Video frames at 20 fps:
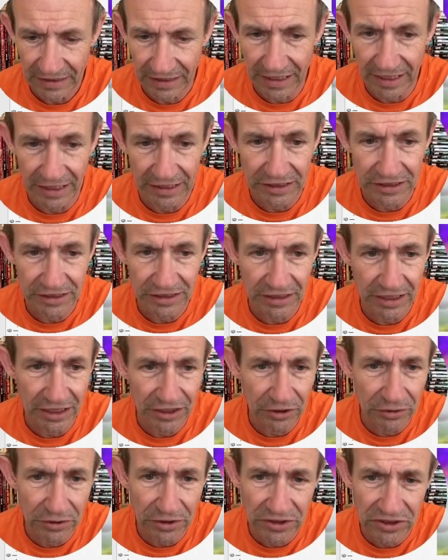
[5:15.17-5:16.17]
negation.
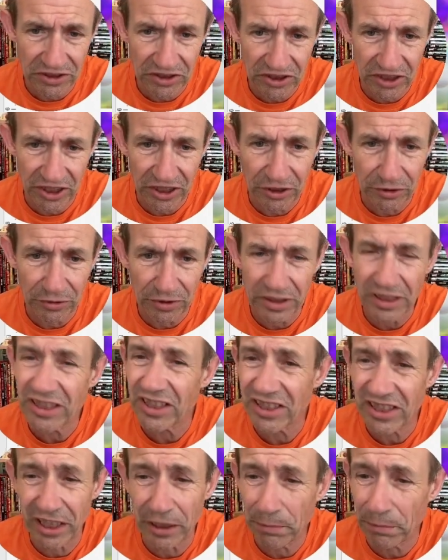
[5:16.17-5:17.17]
And you can see, you can
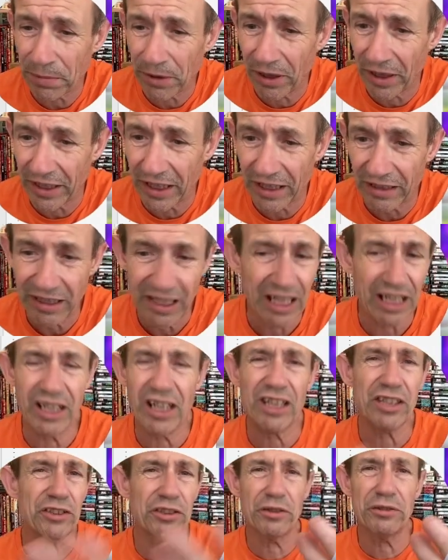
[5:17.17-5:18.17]
just keep applying it. And I could